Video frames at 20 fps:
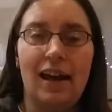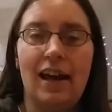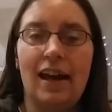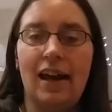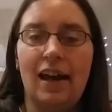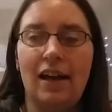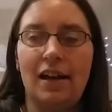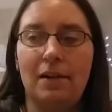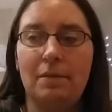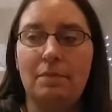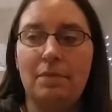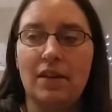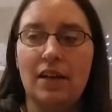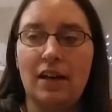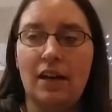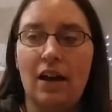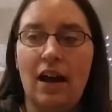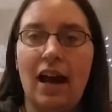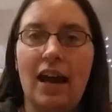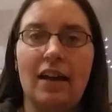
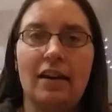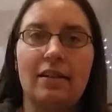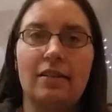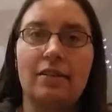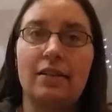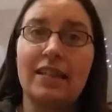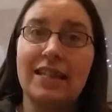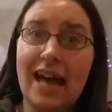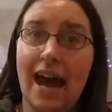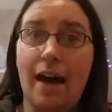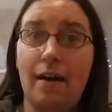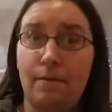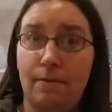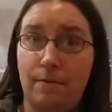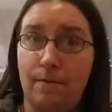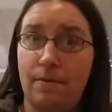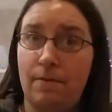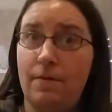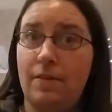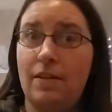and deaf.
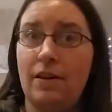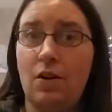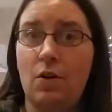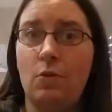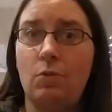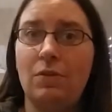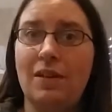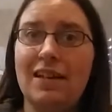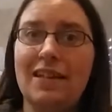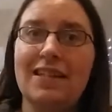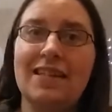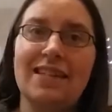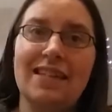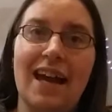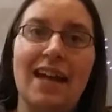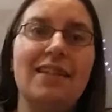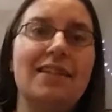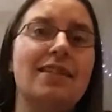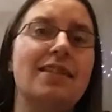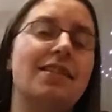The only
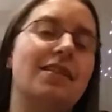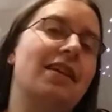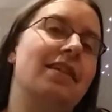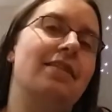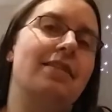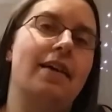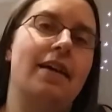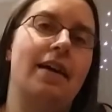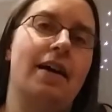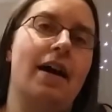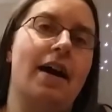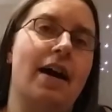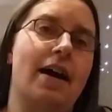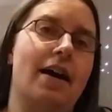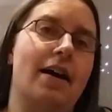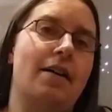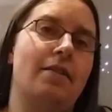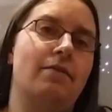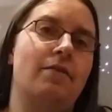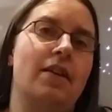sense that they
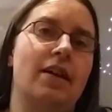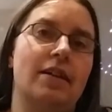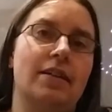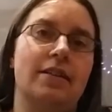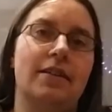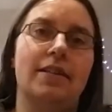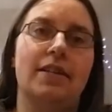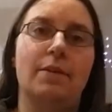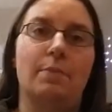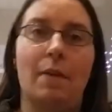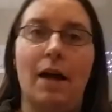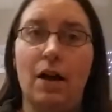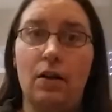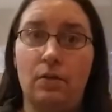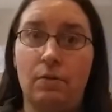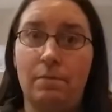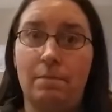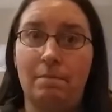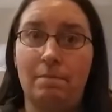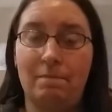have is smell.
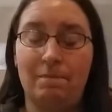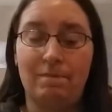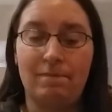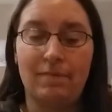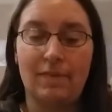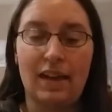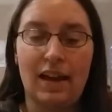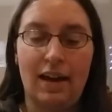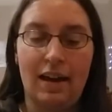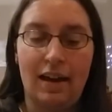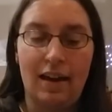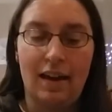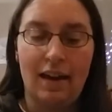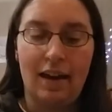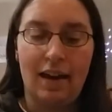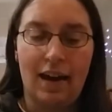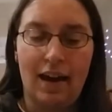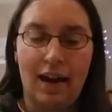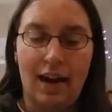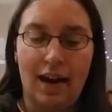
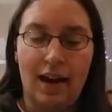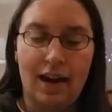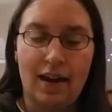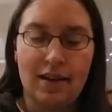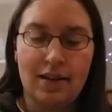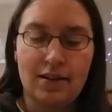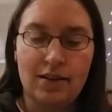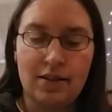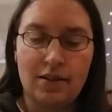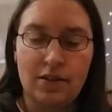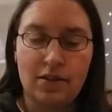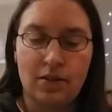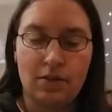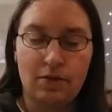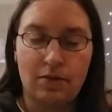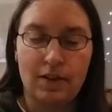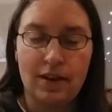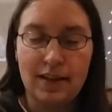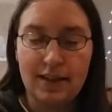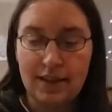And
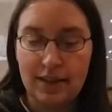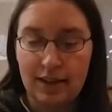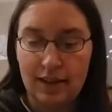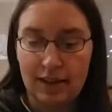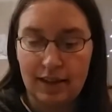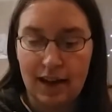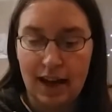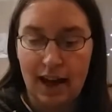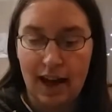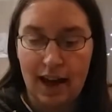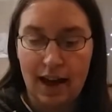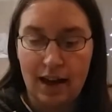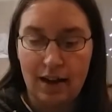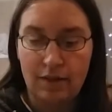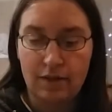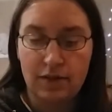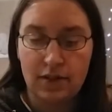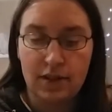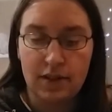the reason that they have